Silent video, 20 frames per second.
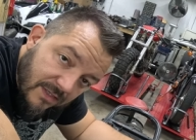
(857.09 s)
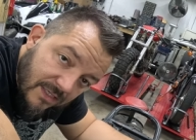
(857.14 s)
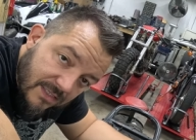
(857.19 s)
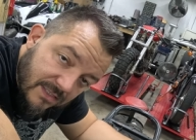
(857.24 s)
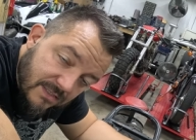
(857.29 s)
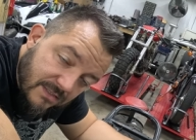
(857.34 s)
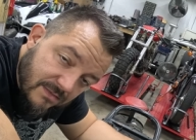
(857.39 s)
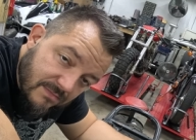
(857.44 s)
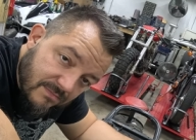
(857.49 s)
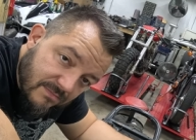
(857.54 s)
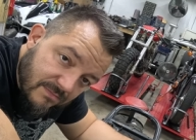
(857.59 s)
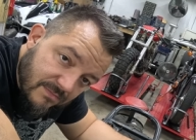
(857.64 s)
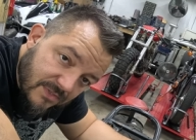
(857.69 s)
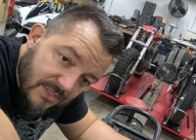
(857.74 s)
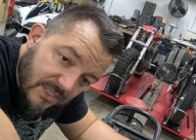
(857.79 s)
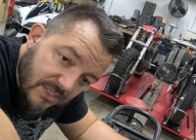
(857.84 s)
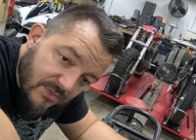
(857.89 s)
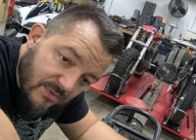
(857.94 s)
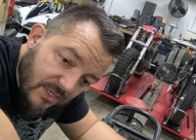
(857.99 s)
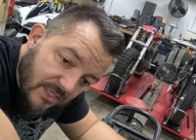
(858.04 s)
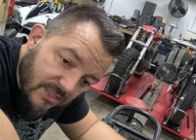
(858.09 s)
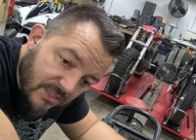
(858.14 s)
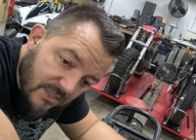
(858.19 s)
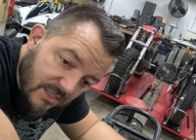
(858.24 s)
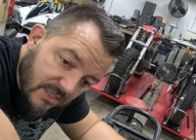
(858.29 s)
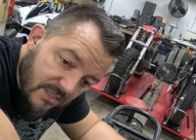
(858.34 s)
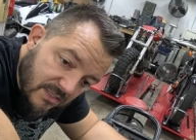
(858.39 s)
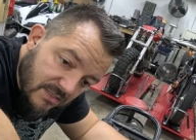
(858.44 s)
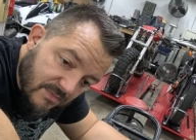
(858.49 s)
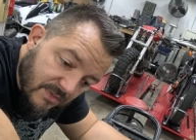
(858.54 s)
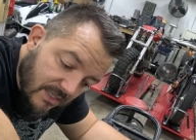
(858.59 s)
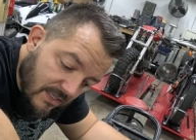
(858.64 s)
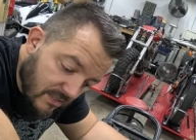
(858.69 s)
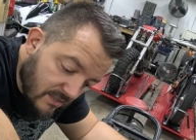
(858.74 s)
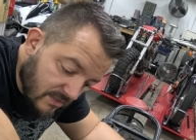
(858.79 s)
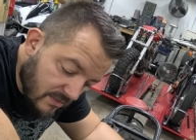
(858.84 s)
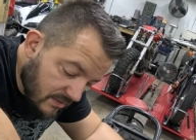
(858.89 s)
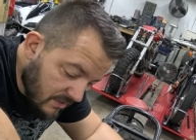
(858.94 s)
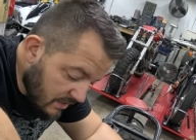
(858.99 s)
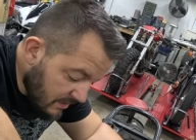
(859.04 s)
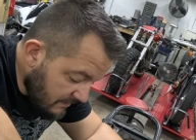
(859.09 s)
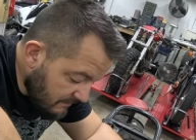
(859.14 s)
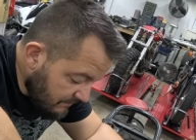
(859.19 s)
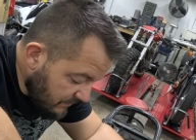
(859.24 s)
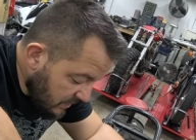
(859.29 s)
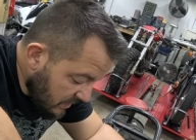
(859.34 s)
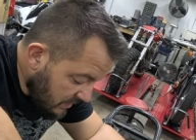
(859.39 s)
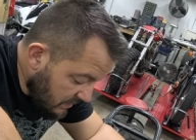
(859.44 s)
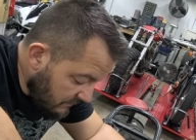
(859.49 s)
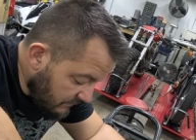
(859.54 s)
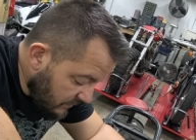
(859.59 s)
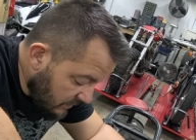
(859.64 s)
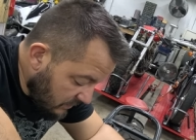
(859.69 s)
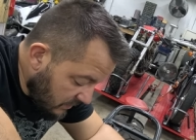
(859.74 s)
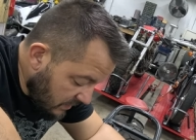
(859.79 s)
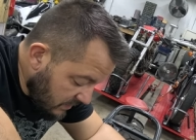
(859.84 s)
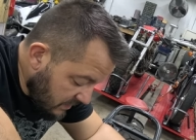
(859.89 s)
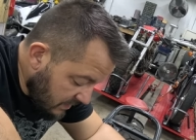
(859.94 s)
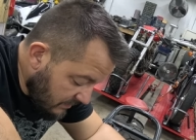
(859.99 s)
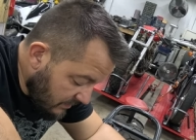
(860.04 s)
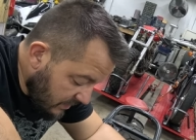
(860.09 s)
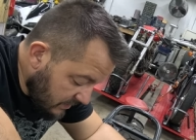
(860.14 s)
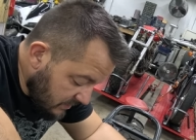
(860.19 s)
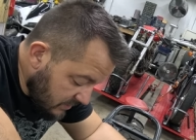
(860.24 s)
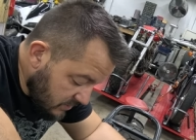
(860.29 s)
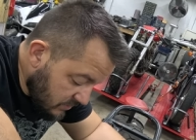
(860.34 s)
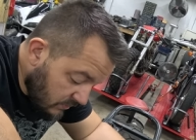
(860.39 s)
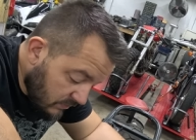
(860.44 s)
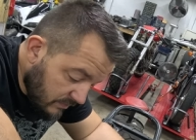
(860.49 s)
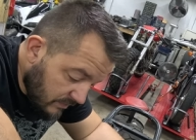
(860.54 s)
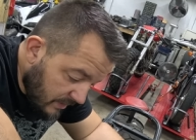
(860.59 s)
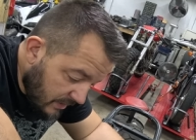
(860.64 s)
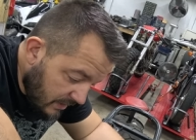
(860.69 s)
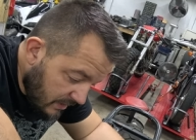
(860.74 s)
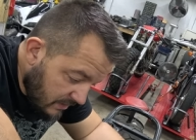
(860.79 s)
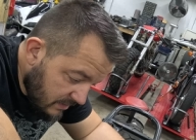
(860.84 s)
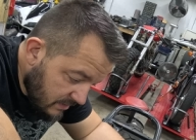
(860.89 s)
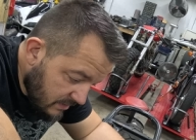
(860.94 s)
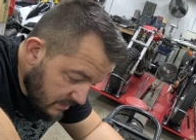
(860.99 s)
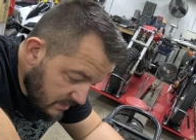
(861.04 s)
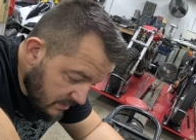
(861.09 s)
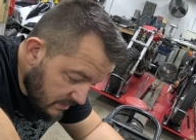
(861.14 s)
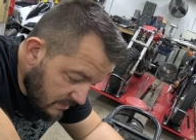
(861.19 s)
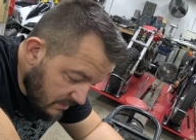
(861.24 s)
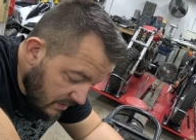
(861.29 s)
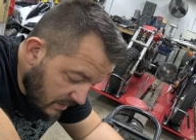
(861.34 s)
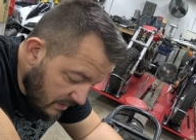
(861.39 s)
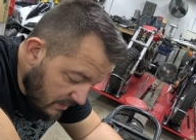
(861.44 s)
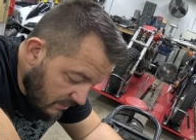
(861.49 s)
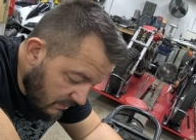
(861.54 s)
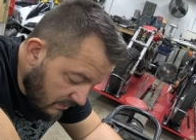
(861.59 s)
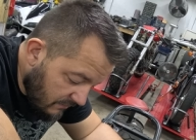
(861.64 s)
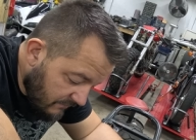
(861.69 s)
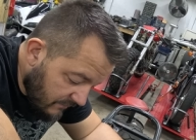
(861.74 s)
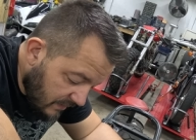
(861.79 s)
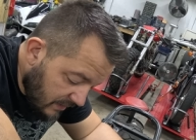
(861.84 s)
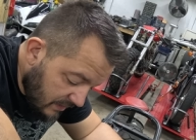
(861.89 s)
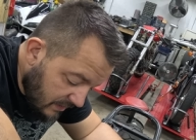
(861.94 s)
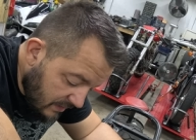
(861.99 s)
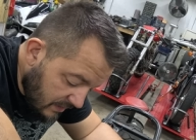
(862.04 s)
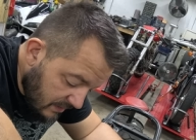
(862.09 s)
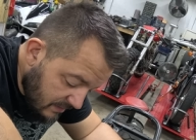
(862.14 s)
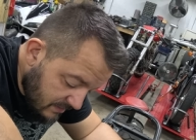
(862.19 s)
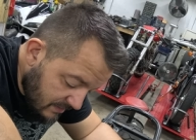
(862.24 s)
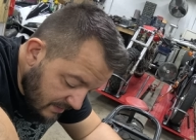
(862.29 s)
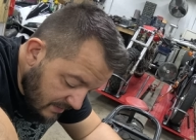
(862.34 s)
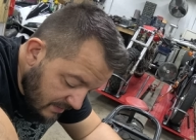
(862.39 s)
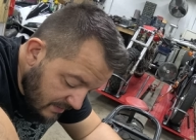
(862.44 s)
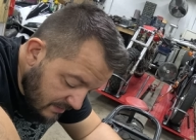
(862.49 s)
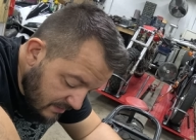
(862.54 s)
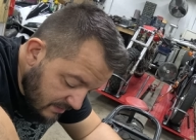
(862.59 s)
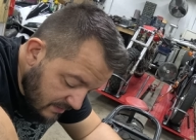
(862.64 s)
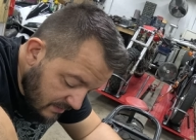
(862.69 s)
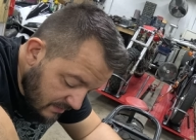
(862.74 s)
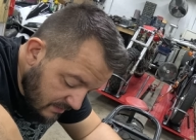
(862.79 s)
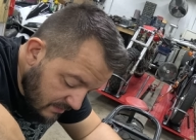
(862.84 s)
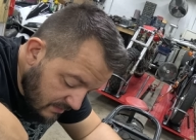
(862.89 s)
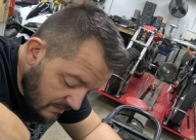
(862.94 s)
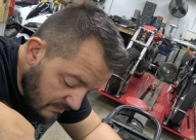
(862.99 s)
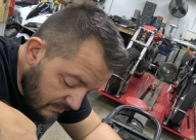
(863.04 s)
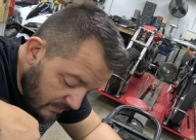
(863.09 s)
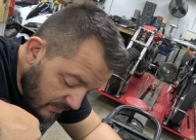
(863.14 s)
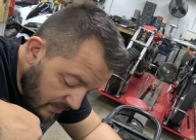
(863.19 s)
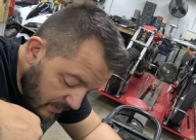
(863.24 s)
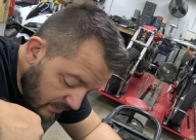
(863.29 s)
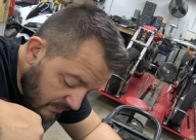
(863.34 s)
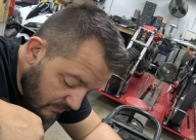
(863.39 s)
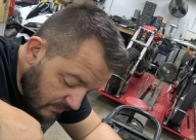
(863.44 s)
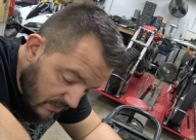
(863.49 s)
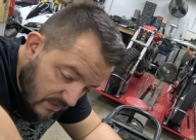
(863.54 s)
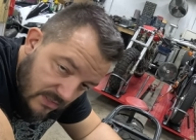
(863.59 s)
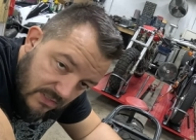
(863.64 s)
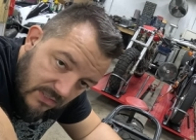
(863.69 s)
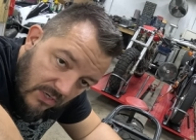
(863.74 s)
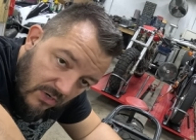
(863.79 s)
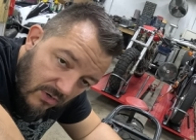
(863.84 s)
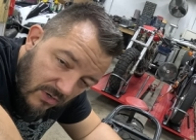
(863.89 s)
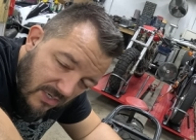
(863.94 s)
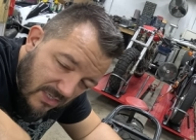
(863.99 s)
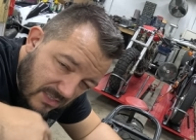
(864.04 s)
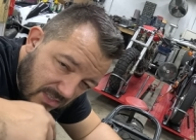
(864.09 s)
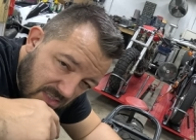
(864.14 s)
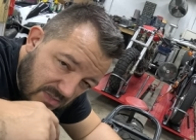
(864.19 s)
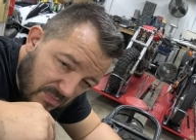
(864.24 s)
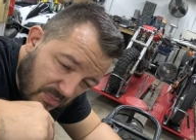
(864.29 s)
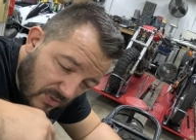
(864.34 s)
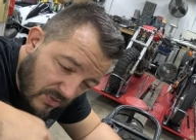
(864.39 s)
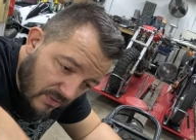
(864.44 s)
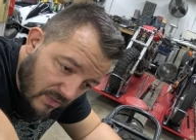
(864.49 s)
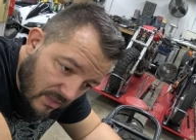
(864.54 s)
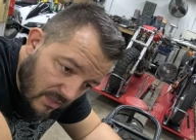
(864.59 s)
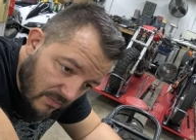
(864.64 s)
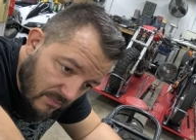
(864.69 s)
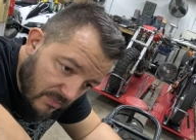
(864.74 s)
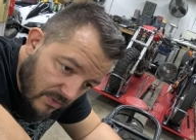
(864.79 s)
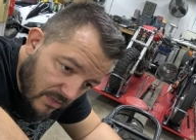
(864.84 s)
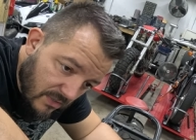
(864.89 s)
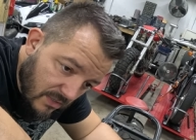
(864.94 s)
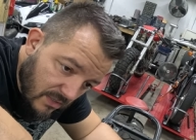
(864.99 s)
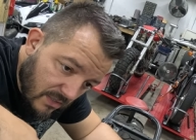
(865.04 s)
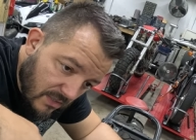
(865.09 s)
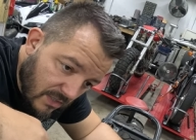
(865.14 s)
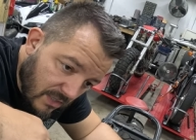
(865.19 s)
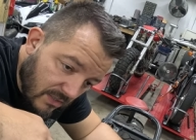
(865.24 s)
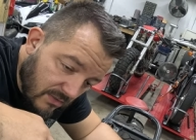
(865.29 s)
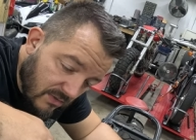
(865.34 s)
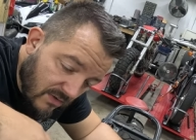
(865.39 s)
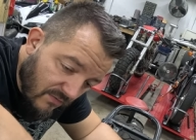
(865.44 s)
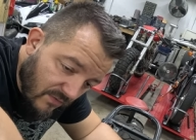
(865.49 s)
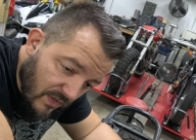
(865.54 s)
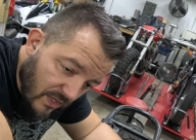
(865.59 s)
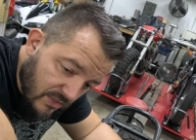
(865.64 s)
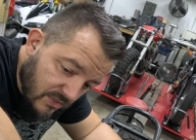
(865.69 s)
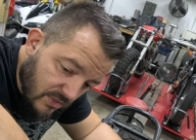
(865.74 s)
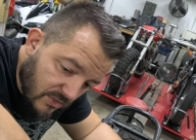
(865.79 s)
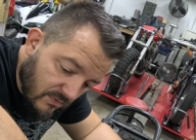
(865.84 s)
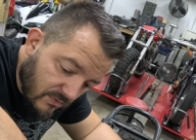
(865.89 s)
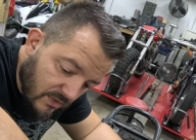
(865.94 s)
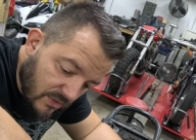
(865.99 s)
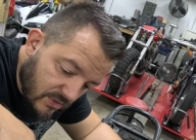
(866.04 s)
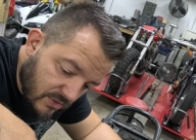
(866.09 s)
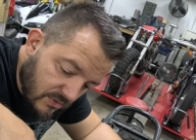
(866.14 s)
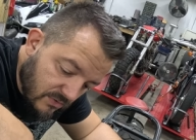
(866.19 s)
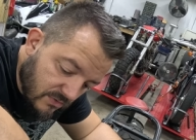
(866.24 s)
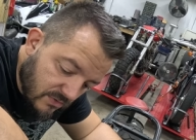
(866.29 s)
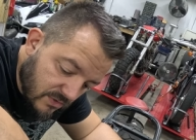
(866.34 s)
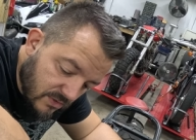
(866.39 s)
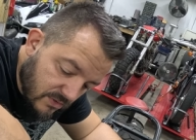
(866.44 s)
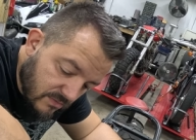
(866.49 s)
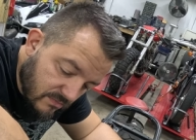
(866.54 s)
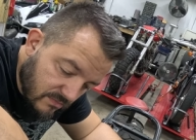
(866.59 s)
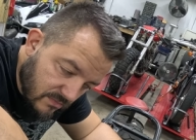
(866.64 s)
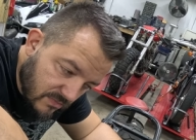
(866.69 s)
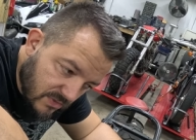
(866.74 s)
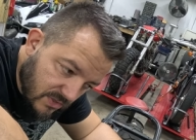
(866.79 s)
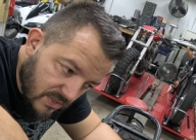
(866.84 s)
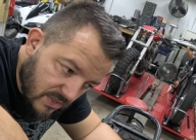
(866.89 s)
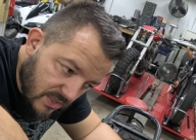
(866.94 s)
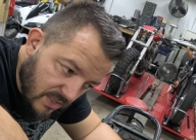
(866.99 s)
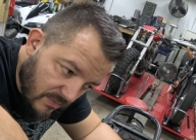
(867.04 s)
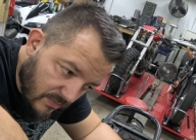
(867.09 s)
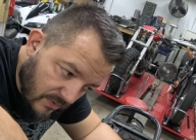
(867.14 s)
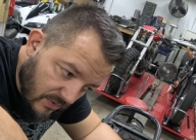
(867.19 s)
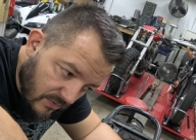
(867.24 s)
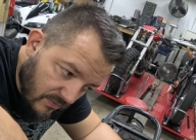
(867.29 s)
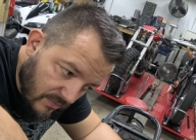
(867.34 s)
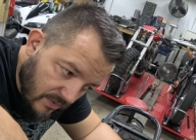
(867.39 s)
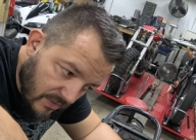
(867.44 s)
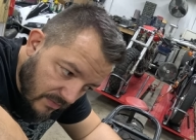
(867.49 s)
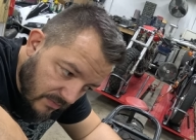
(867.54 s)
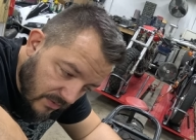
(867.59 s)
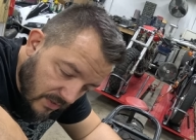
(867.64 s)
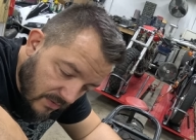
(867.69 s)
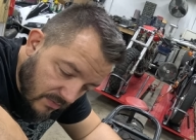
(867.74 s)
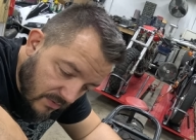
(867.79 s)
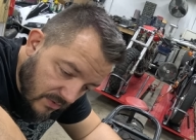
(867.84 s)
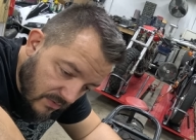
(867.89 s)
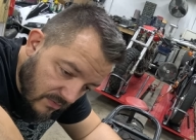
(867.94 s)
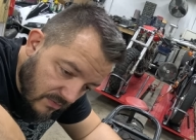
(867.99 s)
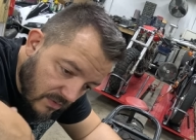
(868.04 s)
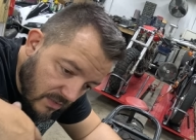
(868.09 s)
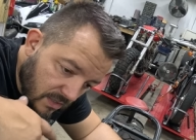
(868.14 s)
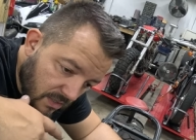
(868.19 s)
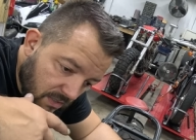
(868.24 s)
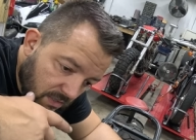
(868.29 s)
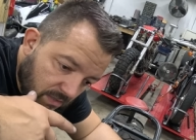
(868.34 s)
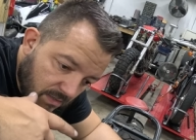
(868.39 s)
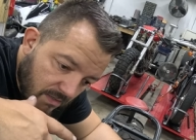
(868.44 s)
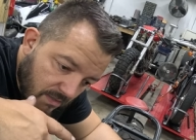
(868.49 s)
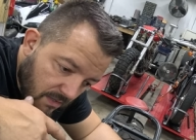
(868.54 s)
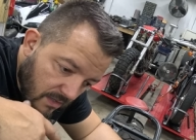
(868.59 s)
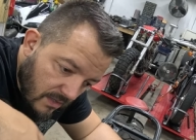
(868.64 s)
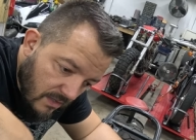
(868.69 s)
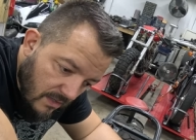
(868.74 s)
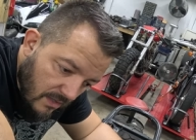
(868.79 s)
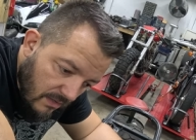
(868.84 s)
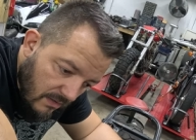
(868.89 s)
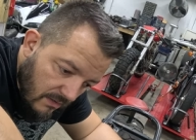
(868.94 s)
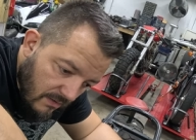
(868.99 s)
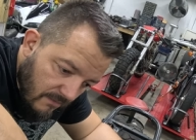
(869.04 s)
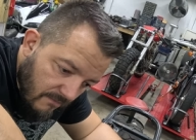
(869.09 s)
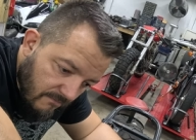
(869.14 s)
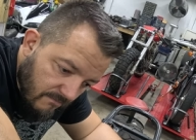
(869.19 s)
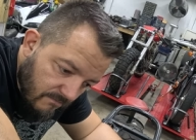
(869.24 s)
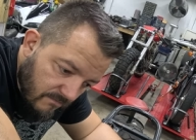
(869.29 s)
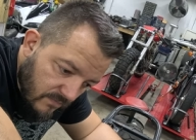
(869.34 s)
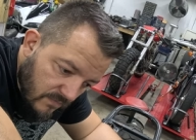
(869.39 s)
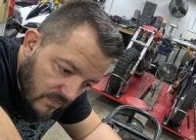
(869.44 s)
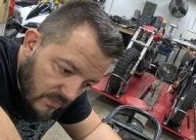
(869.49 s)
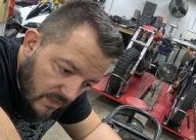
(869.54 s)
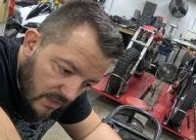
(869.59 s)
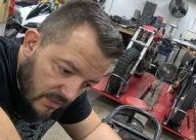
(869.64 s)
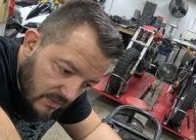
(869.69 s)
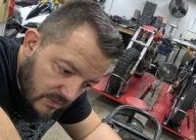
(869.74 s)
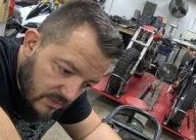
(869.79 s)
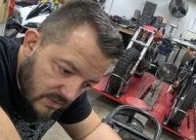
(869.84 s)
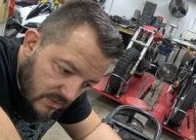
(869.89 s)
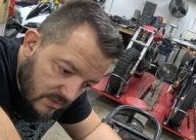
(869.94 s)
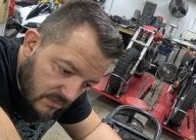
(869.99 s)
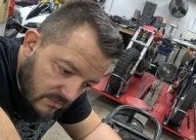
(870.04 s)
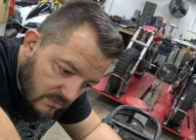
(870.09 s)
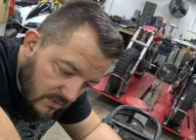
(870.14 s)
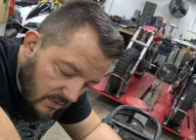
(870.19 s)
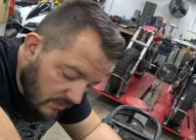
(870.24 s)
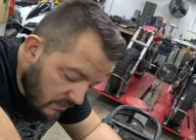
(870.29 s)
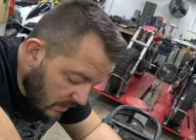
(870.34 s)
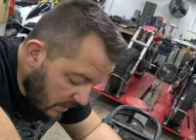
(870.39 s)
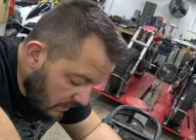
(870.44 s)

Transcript: this situation is because if you know anything about these old bikes, they are finicky as it is, but once the harness is burned up and you have electrical issues, typical BMW, um, things just go